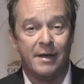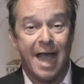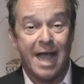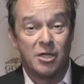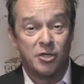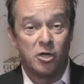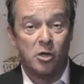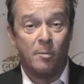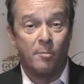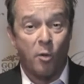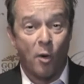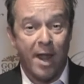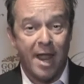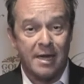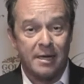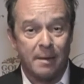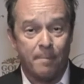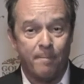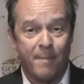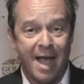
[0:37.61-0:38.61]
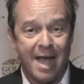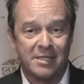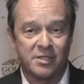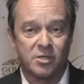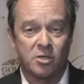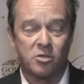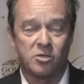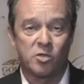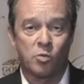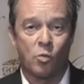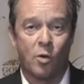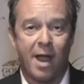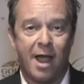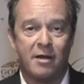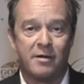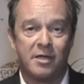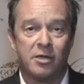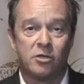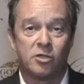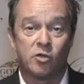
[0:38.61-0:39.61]
national brand ambassadors were
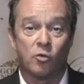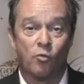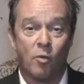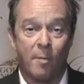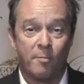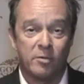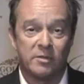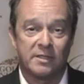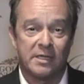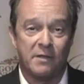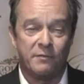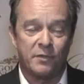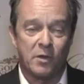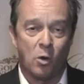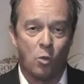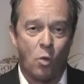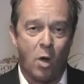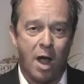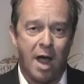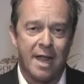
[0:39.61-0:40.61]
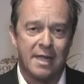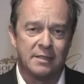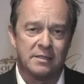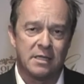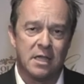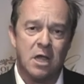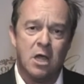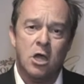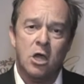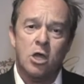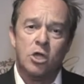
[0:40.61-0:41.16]
out here to represent their wines.